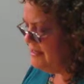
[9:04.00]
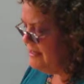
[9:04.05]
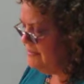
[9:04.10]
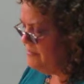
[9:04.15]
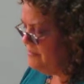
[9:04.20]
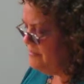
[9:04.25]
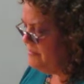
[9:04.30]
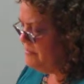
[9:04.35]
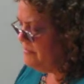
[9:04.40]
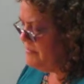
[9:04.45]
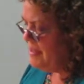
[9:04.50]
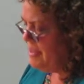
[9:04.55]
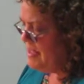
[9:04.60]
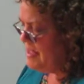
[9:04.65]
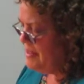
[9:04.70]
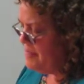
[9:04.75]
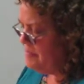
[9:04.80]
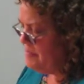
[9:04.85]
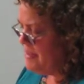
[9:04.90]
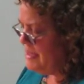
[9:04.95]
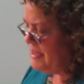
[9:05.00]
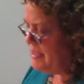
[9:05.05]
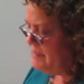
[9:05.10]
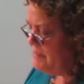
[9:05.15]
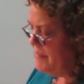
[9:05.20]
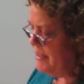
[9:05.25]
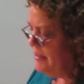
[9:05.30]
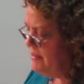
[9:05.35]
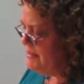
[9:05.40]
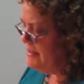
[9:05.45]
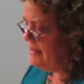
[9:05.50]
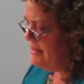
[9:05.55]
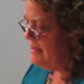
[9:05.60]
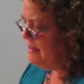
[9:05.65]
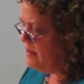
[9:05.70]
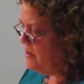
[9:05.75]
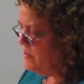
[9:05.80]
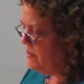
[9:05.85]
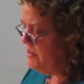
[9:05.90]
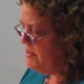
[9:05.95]
to make it melt at a
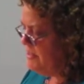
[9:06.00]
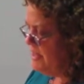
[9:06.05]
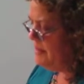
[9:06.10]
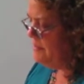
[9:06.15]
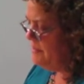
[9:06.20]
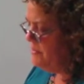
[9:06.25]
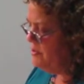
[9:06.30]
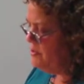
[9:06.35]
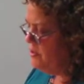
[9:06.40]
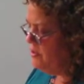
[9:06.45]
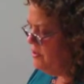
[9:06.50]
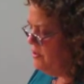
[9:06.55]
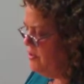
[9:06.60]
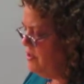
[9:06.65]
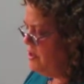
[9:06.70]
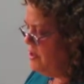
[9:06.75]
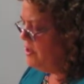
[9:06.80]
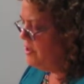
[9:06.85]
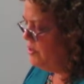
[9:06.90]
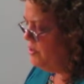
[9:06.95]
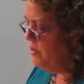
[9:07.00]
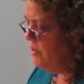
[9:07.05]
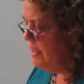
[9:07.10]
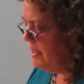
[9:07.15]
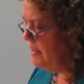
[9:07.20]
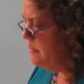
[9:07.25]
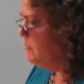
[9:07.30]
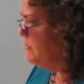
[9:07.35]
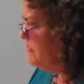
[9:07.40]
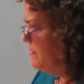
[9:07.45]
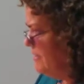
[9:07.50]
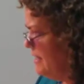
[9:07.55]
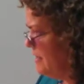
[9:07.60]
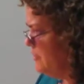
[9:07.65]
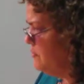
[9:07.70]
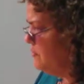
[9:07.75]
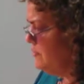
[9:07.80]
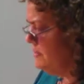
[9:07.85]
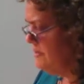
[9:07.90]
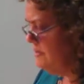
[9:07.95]
lower temperature, you'd end up with lead
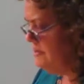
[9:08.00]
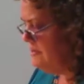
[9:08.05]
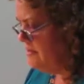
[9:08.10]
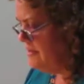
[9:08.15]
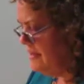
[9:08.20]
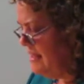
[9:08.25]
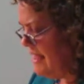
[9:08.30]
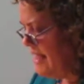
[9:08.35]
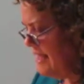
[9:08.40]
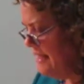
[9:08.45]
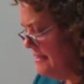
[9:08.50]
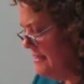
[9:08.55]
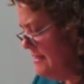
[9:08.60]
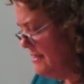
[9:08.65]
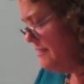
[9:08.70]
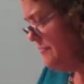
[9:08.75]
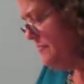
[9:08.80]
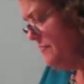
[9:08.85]
crystal glass.